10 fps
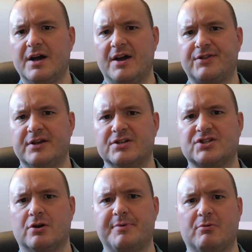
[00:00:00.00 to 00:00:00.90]
I, I, think
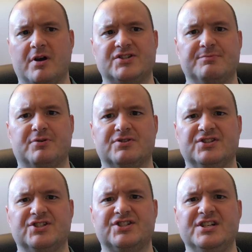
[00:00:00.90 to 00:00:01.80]
a Scorpio rising
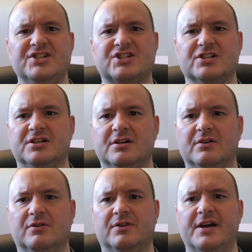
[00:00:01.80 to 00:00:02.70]
person just needs to
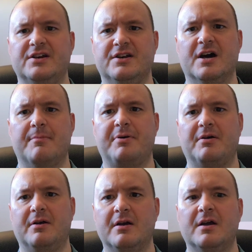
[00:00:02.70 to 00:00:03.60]
lighten
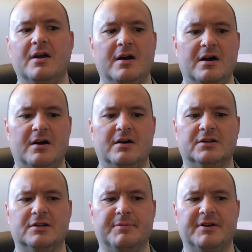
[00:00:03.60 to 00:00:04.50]
up a,
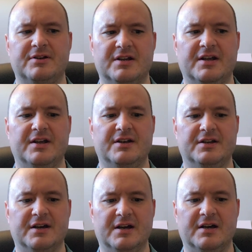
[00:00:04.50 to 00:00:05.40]
little bit
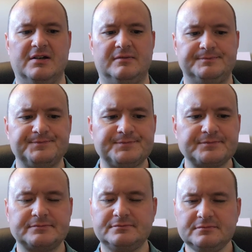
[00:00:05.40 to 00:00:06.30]
and uh,
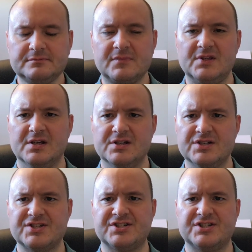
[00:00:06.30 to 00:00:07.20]

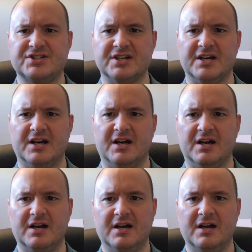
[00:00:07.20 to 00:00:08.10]
just
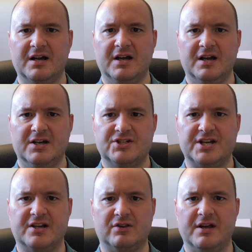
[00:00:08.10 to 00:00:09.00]

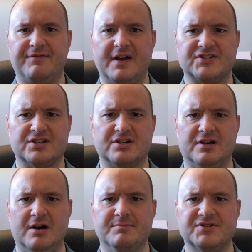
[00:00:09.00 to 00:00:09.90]
take life as it
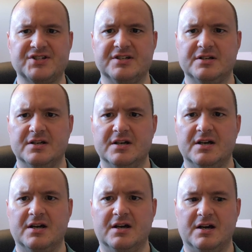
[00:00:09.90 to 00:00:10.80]
comes.
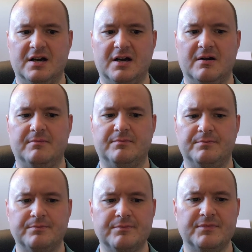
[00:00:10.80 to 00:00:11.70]

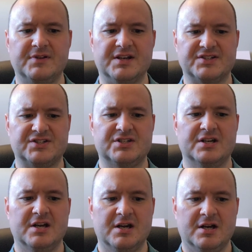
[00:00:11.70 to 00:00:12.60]
Um,
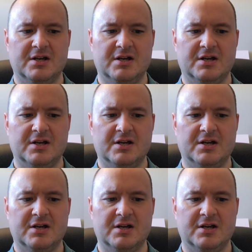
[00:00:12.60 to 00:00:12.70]
yes